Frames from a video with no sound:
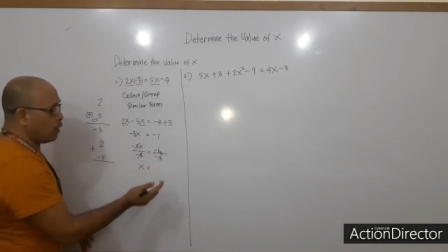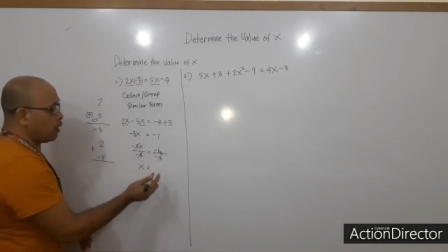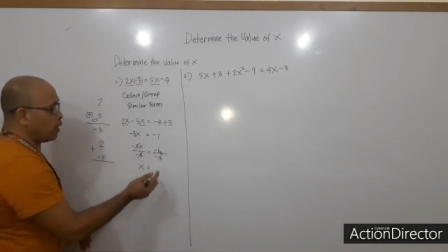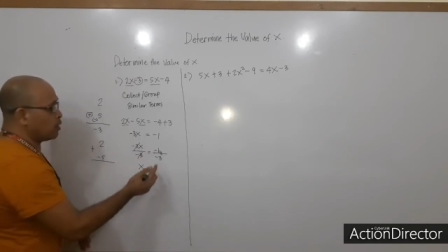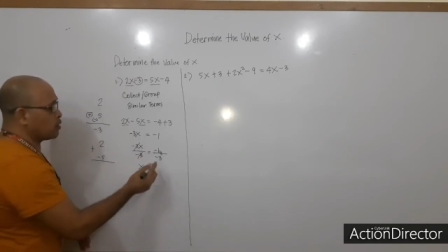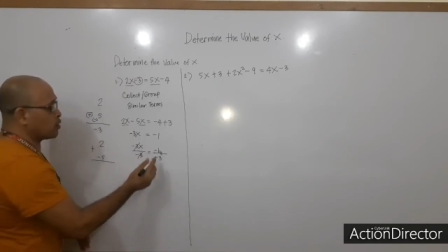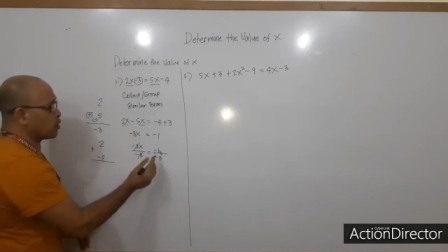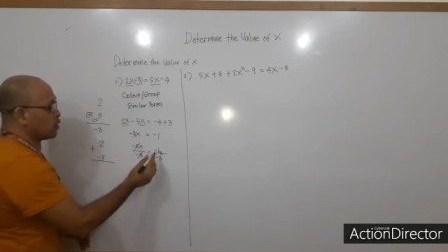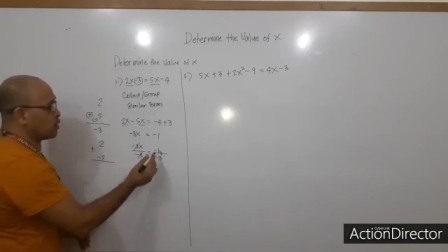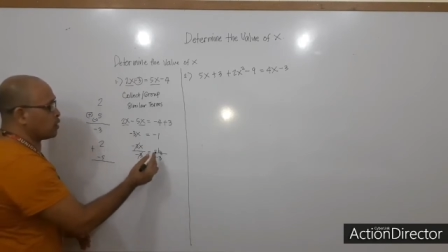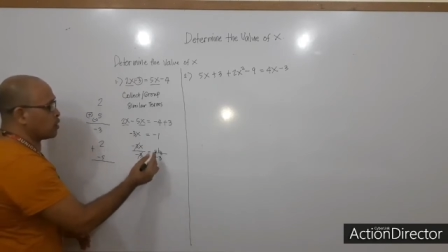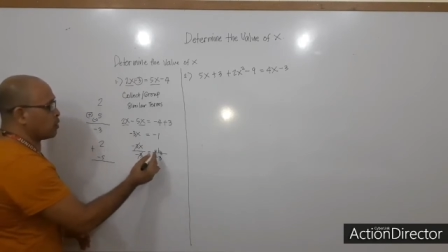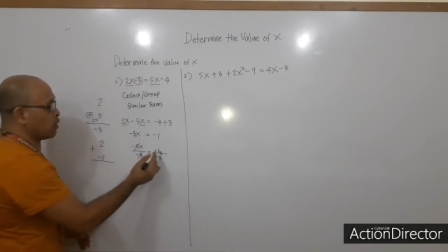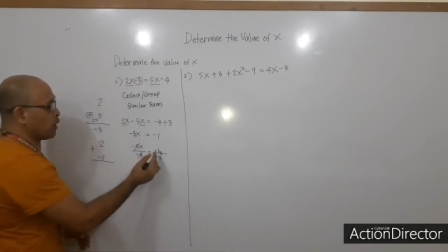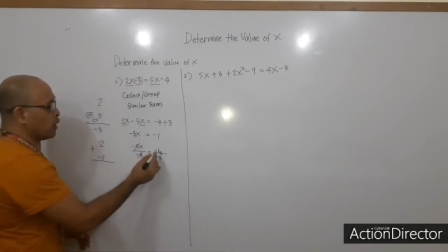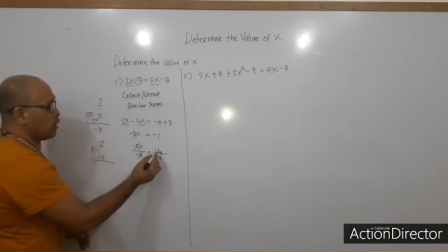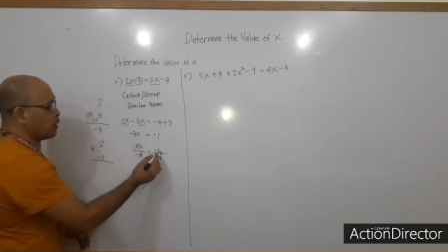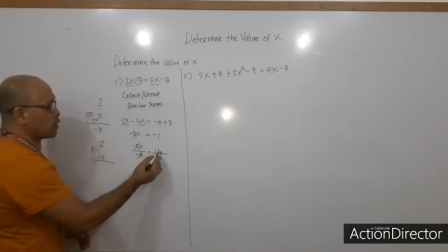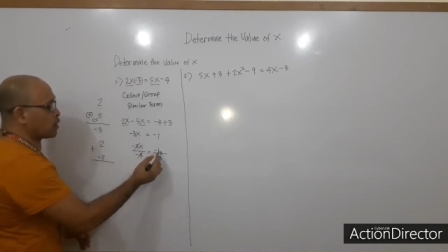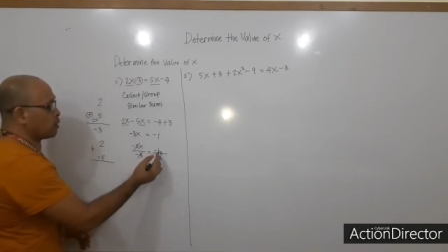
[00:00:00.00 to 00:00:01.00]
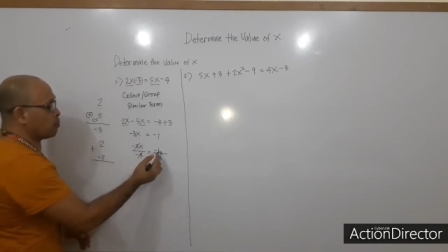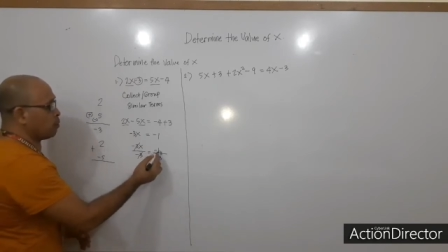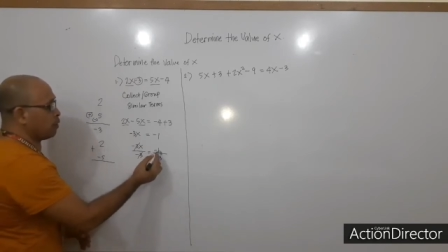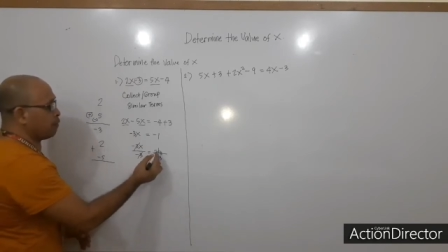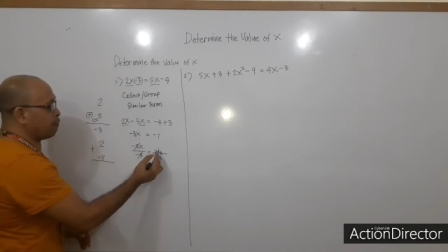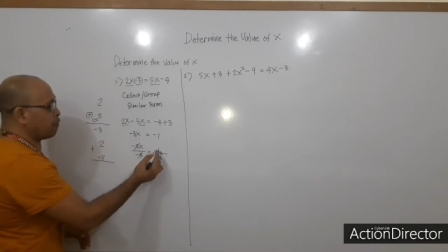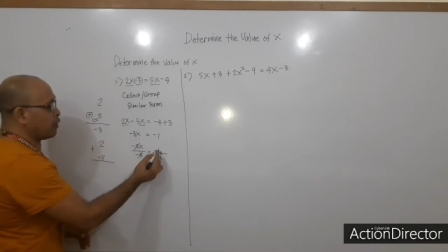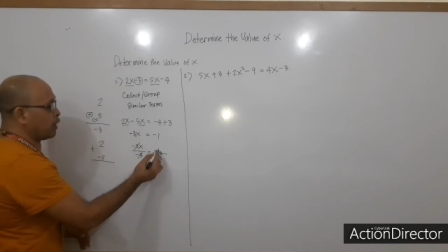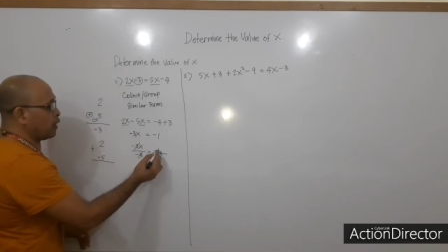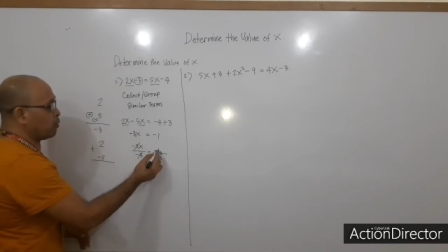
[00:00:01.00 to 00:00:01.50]
and since you cannot
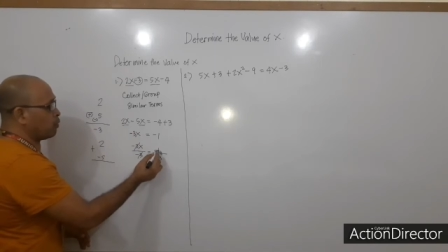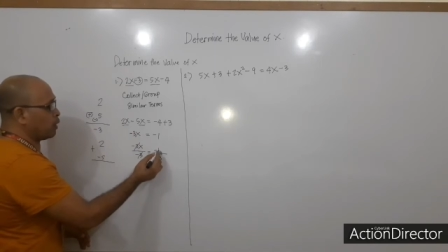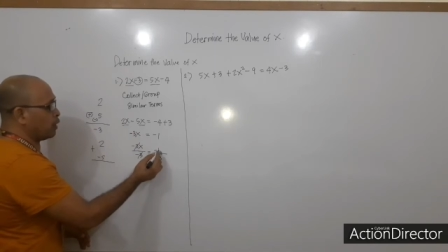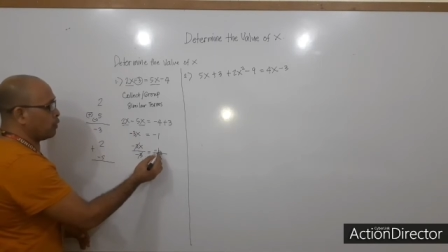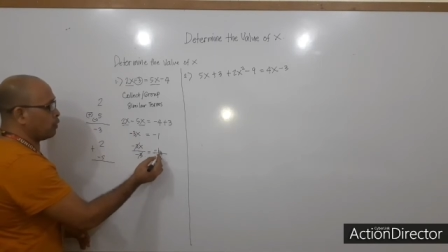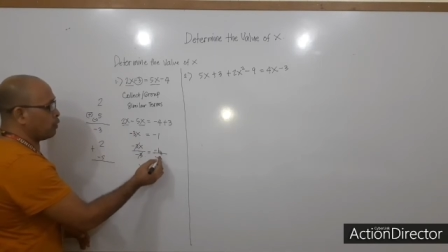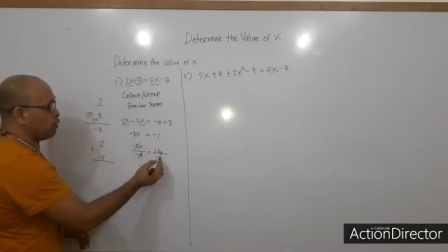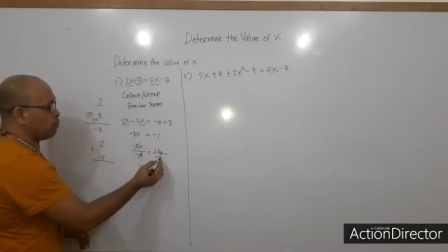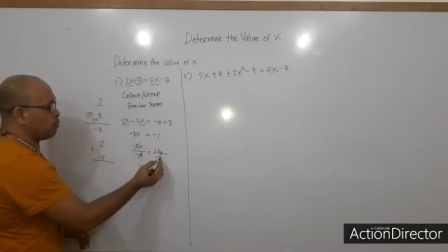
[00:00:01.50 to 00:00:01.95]
simplify 1